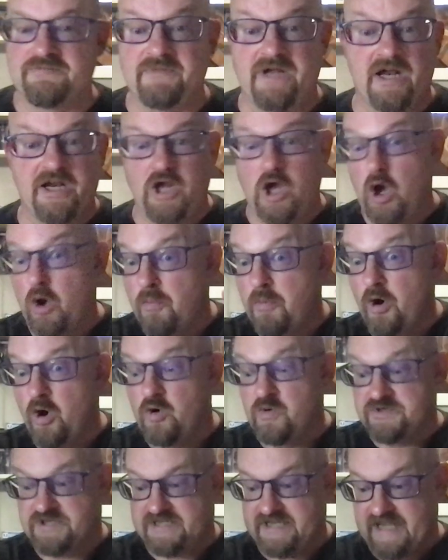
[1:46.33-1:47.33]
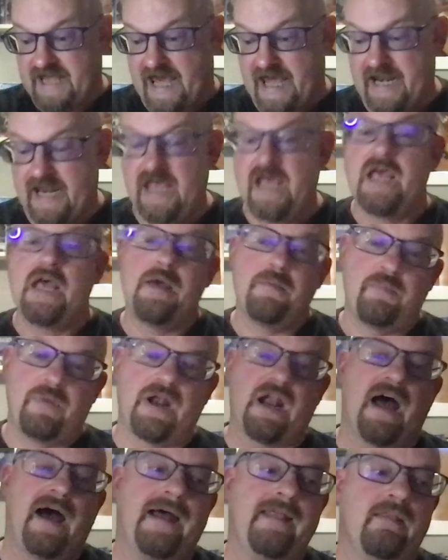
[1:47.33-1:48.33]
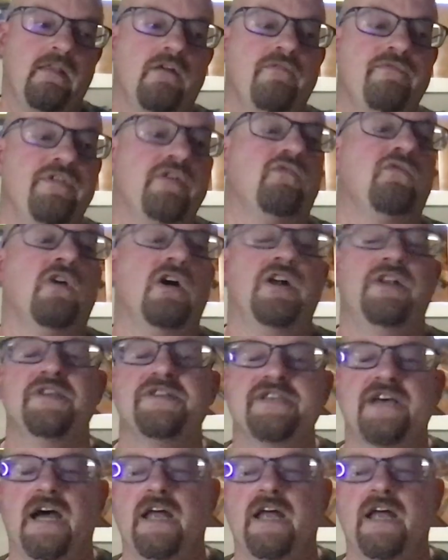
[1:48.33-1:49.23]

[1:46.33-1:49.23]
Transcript: I'm not opposed to that, but I love the runs.